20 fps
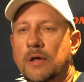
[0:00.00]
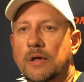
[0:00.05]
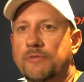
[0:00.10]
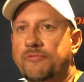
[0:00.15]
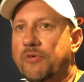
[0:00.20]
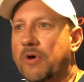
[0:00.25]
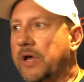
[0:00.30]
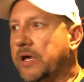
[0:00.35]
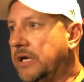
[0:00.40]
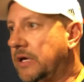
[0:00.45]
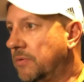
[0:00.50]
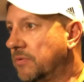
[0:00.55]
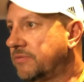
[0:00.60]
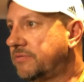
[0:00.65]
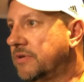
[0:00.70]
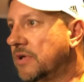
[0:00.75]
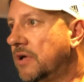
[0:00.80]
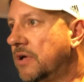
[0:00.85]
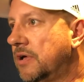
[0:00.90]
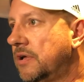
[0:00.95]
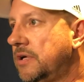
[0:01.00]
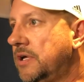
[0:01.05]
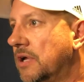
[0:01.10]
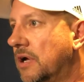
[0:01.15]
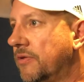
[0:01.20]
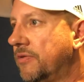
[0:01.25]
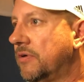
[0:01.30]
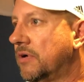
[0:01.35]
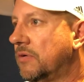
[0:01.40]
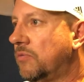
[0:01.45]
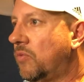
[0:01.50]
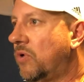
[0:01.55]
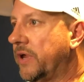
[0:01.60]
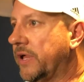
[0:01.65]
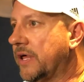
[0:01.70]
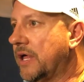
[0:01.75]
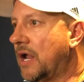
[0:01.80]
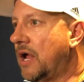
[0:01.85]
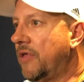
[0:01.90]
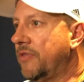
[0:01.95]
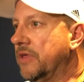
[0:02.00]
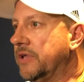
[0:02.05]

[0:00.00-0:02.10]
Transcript: Frankie was the you know the one that got all the